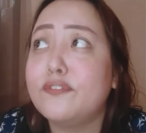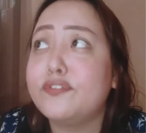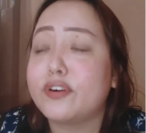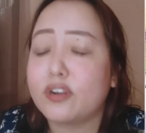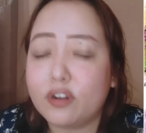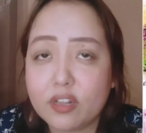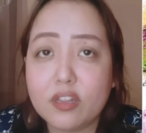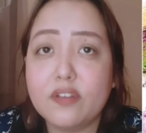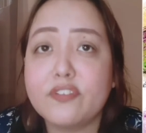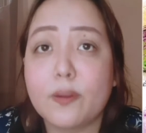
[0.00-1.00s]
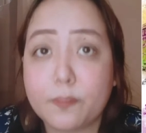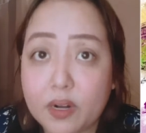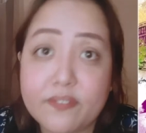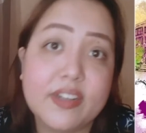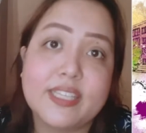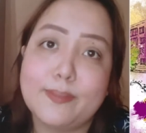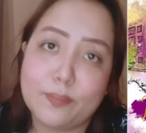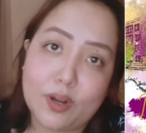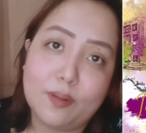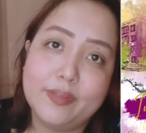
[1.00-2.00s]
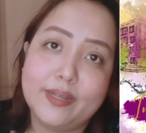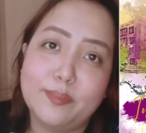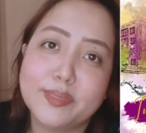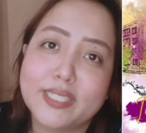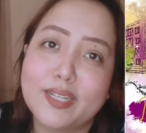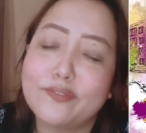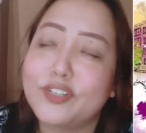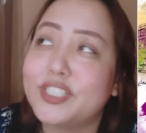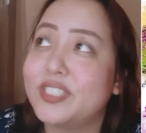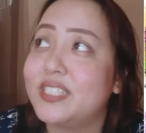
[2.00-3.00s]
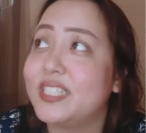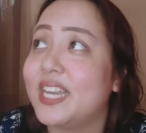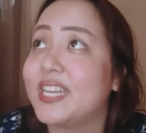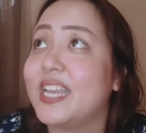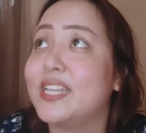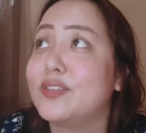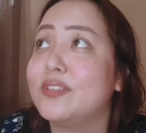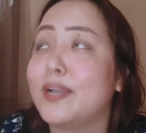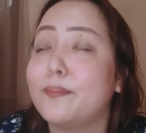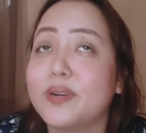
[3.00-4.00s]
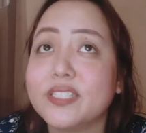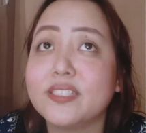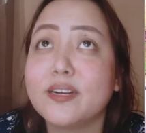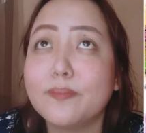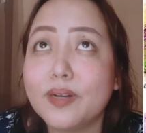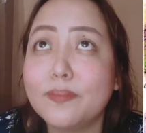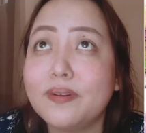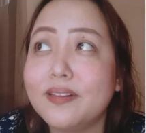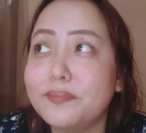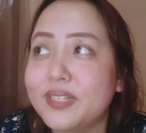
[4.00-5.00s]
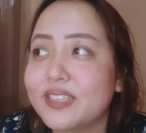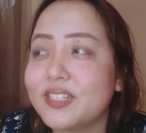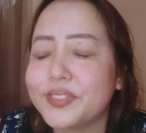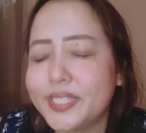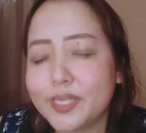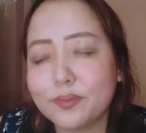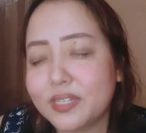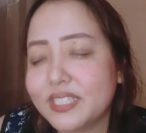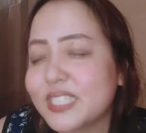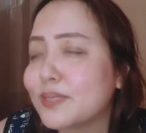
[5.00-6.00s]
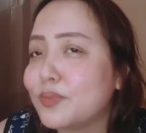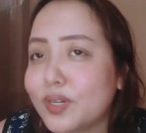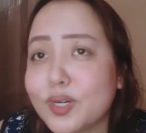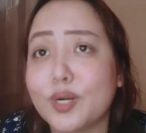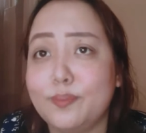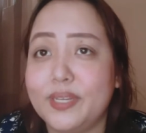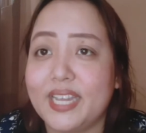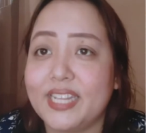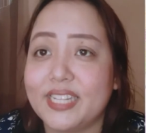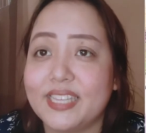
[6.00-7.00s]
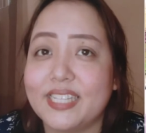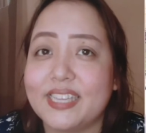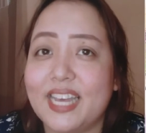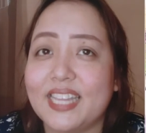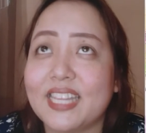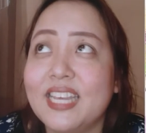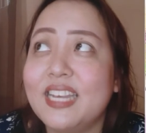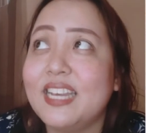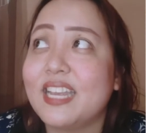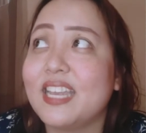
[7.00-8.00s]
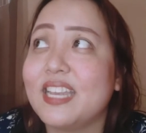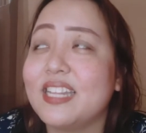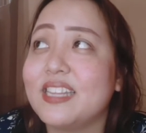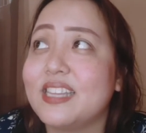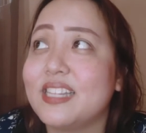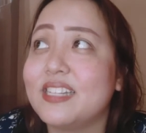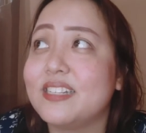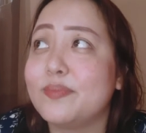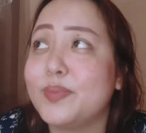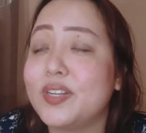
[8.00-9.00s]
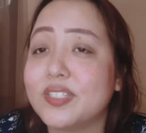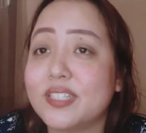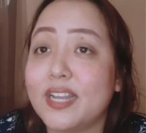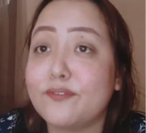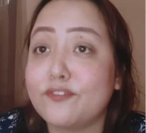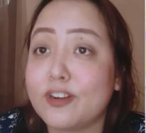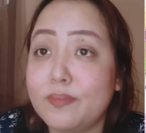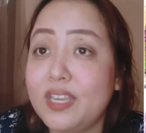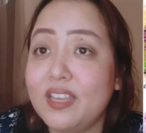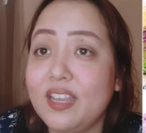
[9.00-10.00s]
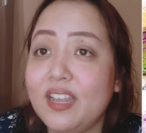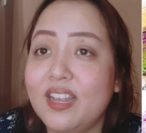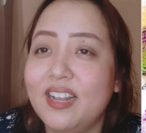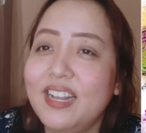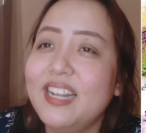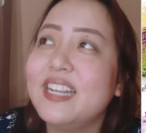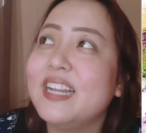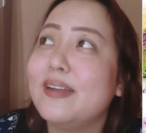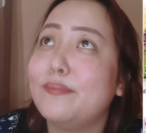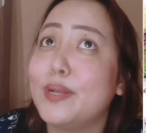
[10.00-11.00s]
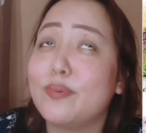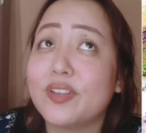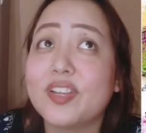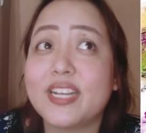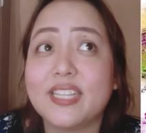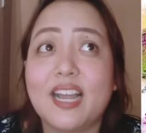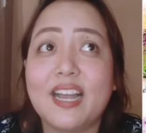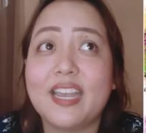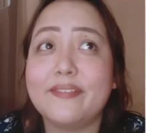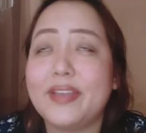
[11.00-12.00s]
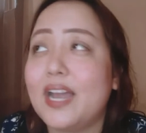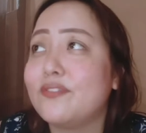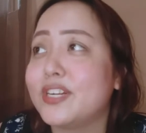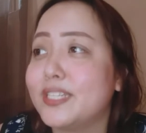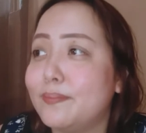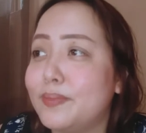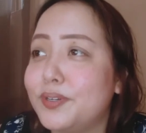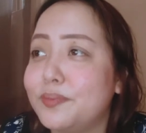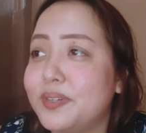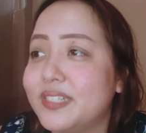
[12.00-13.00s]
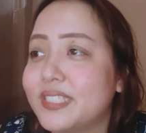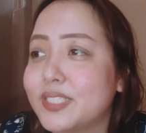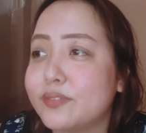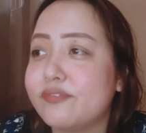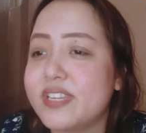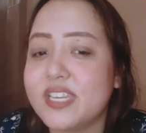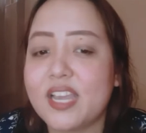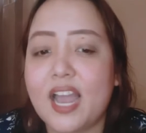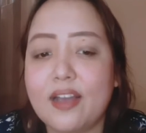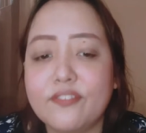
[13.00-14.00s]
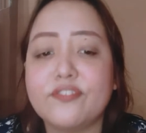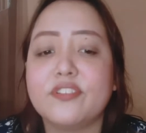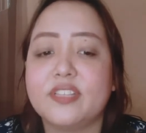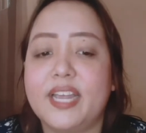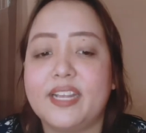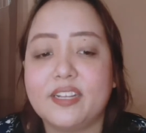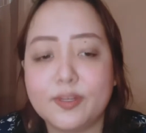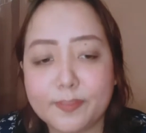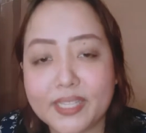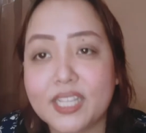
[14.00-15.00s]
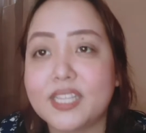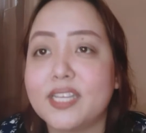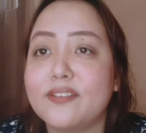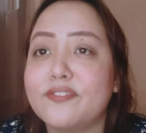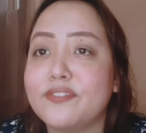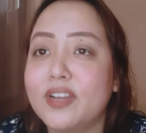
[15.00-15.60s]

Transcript: for all of your poverty problems. Unfortunately, I hate to like burst her bubble, but the real world is more complicated than that. And because like for me, my brother and I, we have our diplomas, we have like competitive